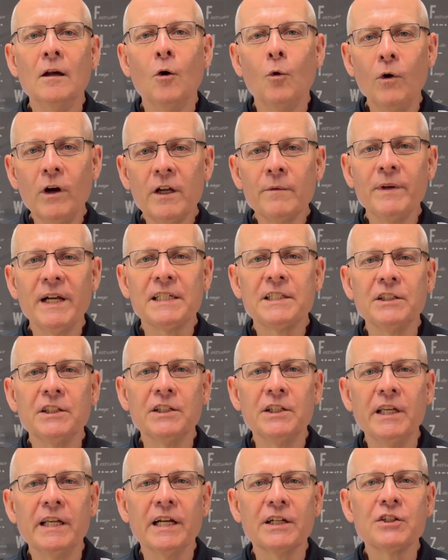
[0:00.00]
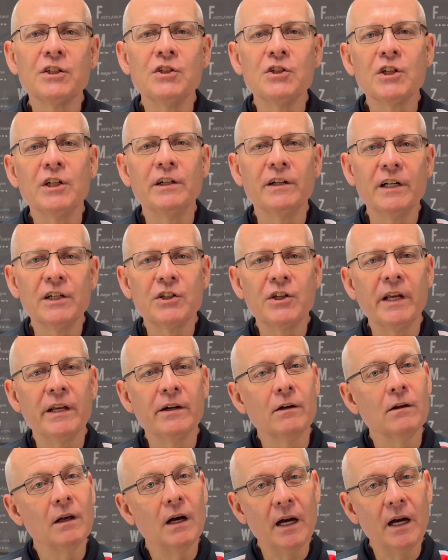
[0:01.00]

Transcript: Welcome back to the DX Engineering channel.